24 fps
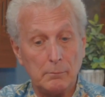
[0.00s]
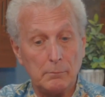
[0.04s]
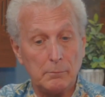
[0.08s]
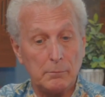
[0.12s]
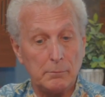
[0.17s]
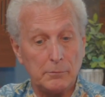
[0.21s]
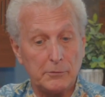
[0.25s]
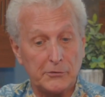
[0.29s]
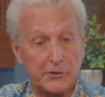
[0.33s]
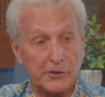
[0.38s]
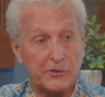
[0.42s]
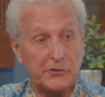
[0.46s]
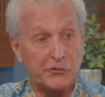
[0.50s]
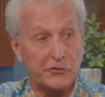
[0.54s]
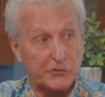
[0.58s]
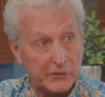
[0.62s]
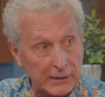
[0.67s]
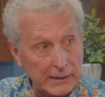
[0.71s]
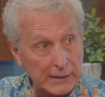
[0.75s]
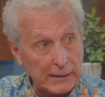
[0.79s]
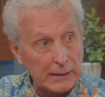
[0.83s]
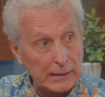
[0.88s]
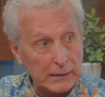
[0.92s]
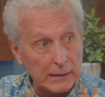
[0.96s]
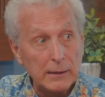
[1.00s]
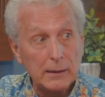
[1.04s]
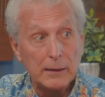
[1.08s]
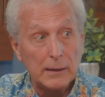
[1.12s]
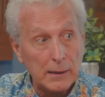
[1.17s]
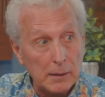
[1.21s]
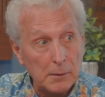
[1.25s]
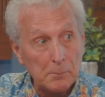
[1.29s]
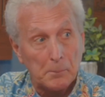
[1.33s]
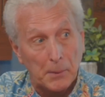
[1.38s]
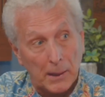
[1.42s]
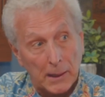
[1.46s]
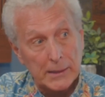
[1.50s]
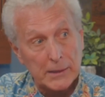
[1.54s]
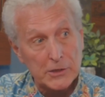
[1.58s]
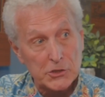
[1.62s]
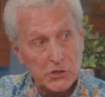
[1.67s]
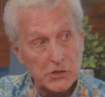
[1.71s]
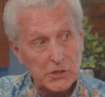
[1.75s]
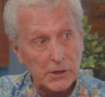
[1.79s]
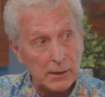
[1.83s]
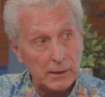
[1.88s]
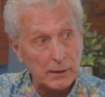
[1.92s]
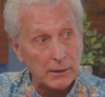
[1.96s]
succeed in
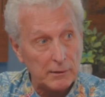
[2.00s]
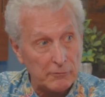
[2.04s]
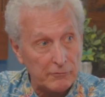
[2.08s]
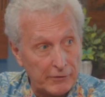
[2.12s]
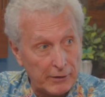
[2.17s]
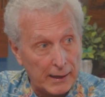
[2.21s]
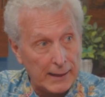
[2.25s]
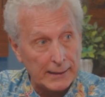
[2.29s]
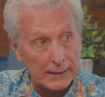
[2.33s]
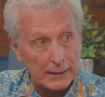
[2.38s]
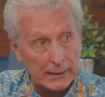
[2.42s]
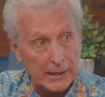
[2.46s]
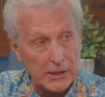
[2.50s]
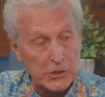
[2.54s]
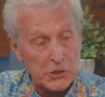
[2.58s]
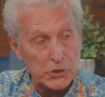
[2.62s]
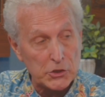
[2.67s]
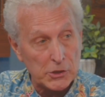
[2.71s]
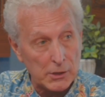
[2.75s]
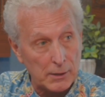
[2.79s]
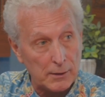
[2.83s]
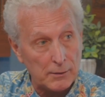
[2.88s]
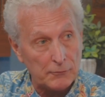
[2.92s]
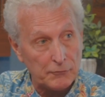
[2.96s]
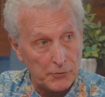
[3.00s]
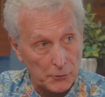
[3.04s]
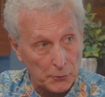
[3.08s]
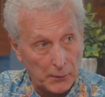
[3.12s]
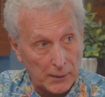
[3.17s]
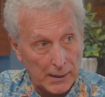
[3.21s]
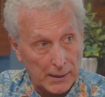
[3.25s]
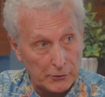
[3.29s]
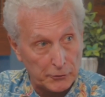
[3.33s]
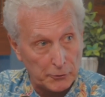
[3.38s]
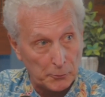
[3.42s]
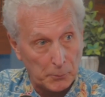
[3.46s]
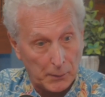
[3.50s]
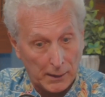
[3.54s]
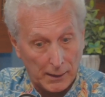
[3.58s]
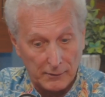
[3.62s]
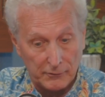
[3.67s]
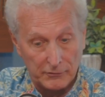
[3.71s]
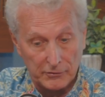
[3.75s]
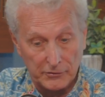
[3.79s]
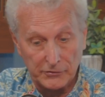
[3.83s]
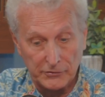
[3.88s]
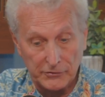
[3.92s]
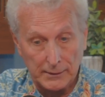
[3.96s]
punishing in violation of the right to
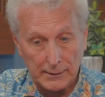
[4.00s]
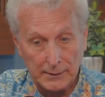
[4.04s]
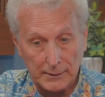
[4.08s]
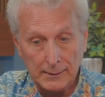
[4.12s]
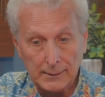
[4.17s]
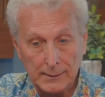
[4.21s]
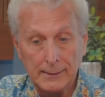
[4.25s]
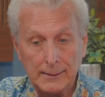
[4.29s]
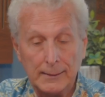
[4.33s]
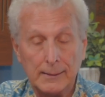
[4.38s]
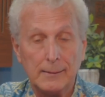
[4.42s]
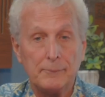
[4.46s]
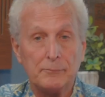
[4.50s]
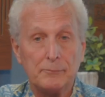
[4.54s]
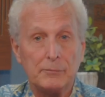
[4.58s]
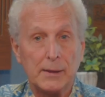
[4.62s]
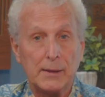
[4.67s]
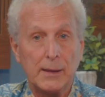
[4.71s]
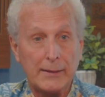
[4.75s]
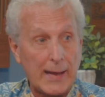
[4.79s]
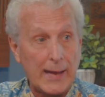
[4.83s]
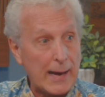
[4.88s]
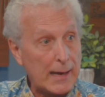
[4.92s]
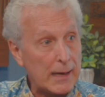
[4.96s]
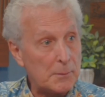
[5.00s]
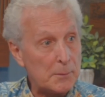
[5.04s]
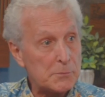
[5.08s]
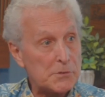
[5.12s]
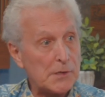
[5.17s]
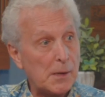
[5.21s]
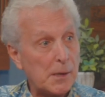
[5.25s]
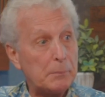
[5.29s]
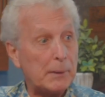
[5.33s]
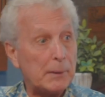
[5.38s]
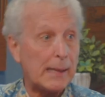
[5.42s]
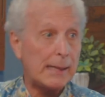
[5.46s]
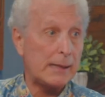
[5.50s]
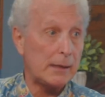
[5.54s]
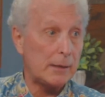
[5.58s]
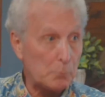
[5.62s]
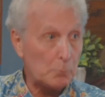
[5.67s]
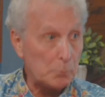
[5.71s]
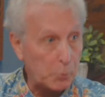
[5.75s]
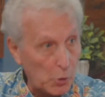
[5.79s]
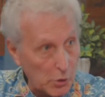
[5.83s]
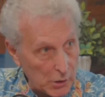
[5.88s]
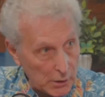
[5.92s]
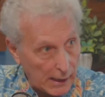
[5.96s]
privacy. And that comes up like in
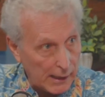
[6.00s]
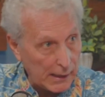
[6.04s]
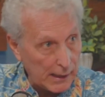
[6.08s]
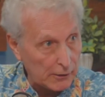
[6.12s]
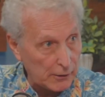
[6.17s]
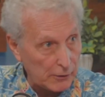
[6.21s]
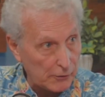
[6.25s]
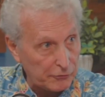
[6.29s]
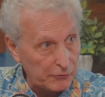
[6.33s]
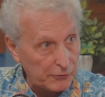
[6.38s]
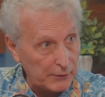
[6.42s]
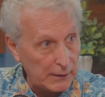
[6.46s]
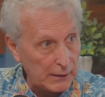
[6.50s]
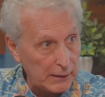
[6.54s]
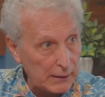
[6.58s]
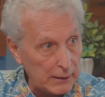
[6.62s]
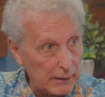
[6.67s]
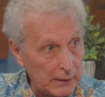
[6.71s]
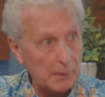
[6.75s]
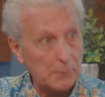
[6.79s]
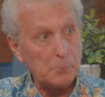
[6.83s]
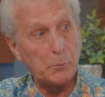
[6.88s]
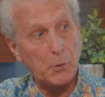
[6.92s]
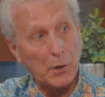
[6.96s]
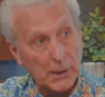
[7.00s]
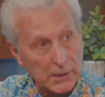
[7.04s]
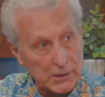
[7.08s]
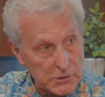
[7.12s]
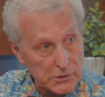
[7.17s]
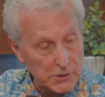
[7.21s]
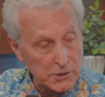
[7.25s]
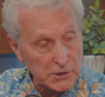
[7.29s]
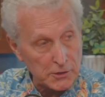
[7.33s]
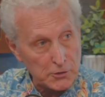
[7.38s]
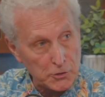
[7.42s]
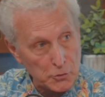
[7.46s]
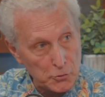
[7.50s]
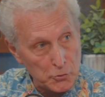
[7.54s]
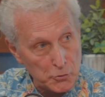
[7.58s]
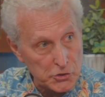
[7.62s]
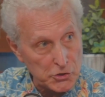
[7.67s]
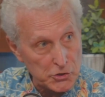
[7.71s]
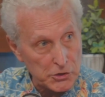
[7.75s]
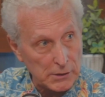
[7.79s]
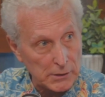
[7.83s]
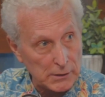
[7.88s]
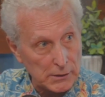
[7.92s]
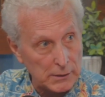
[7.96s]
pornography and
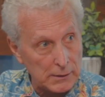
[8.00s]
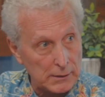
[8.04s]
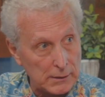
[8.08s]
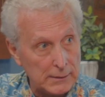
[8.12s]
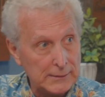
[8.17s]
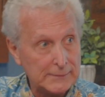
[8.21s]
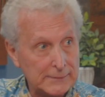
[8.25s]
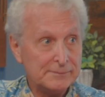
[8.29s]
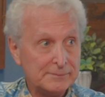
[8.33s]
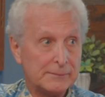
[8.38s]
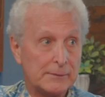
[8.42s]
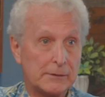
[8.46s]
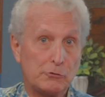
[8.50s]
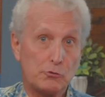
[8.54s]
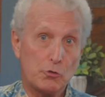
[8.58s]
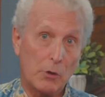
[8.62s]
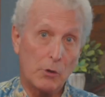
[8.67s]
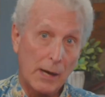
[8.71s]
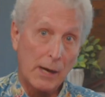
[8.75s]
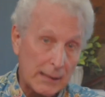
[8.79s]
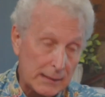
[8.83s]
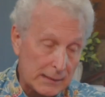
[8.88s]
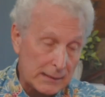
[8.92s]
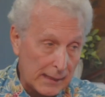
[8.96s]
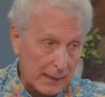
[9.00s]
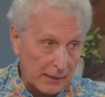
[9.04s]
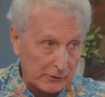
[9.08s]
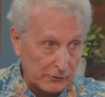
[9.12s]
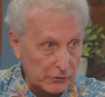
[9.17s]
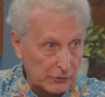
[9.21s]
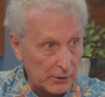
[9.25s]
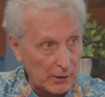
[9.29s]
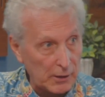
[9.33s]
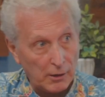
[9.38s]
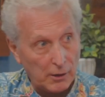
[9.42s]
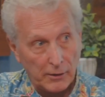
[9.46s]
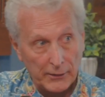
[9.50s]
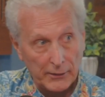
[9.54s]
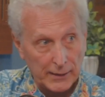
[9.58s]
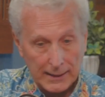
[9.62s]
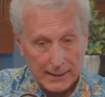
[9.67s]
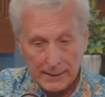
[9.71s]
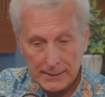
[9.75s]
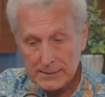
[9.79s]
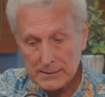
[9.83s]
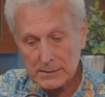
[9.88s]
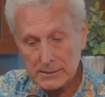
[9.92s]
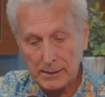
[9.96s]
prostitution, drug testing, all that
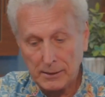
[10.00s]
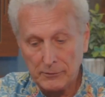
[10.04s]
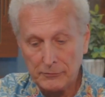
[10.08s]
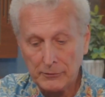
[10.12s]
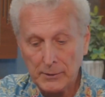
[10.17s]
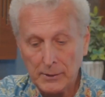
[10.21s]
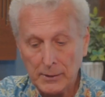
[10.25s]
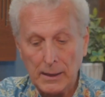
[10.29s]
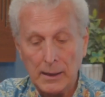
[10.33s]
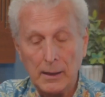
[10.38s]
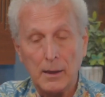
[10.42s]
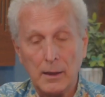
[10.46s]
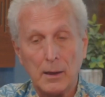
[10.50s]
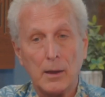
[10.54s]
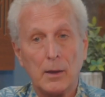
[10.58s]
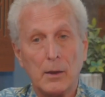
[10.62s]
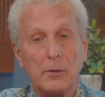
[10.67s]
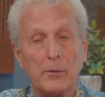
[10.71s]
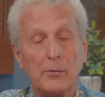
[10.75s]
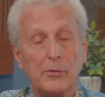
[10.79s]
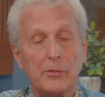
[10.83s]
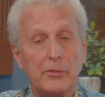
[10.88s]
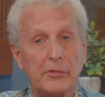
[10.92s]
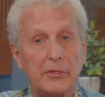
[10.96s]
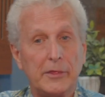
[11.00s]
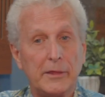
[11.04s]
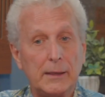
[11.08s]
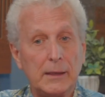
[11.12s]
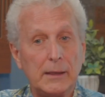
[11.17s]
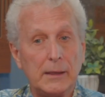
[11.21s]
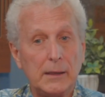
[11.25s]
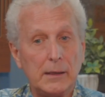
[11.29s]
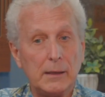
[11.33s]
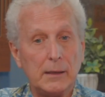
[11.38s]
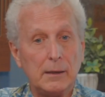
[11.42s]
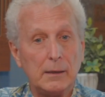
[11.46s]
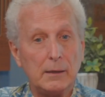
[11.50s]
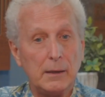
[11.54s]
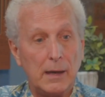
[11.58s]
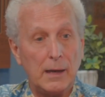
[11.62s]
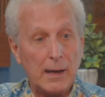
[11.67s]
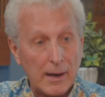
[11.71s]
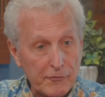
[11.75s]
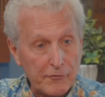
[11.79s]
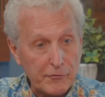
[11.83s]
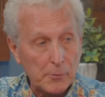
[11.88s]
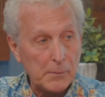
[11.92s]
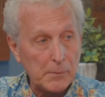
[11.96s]
kind of stuff. The
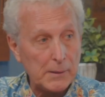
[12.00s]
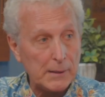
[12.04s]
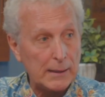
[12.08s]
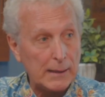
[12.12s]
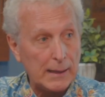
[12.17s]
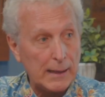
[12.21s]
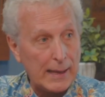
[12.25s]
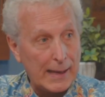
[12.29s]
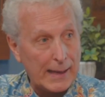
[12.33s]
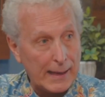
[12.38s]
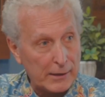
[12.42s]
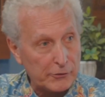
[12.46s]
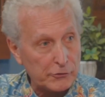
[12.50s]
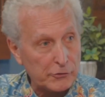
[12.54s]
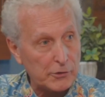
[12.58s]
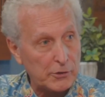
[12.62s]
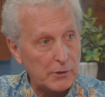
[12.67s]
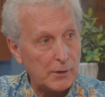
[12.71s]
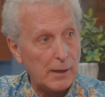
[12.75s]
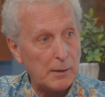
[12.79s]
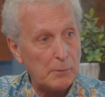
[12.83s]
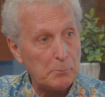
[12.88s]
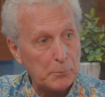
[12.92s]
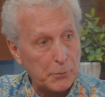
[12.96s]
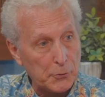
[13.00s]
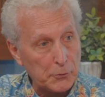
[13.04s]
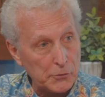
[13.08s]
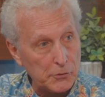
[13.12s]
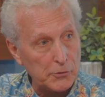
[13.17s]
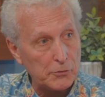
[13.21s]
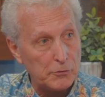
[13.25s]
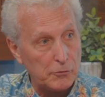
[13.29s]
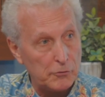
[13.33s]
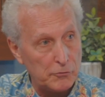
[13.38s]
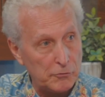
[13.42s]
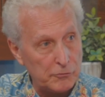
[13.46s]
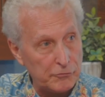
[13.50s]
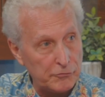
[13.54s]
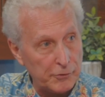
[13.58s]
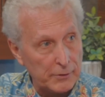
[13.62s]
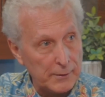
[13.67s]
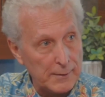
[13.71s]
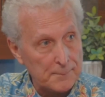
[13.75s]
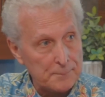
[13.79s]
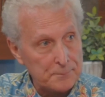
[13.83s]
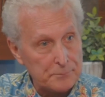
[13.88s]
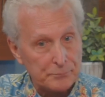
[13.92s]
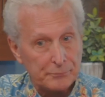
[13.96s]
government has to prove
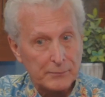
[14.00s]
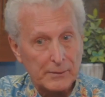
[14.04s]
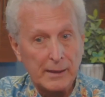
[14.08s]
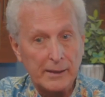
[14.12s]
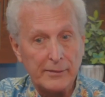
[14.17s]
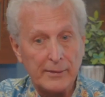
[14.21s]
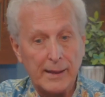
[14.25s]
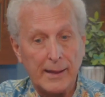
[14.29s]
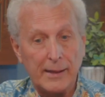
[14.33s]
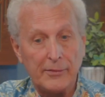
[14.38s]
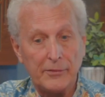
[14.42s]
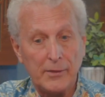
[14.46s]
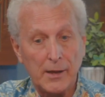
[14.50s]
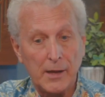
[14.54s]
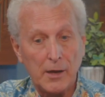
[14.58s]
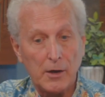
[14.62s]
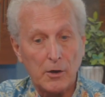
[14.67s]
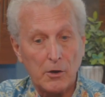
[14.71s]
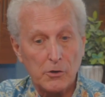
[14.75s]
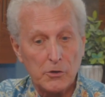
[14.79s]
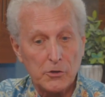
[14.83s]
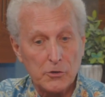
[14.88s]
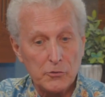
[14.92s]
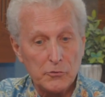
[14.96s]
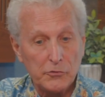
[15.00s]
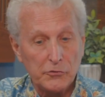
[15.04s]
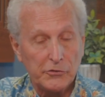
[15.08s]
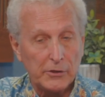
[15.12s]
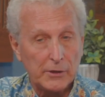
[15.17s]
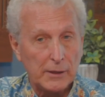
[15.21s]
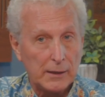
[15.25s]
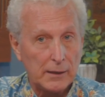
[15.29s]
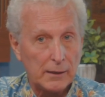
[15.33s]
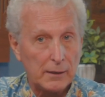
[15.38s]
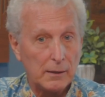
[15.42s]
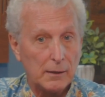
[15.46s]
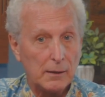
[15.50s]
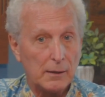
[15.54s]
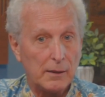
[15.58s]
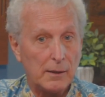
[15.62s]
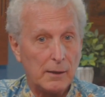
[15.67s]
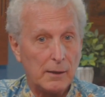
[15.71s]
that they are using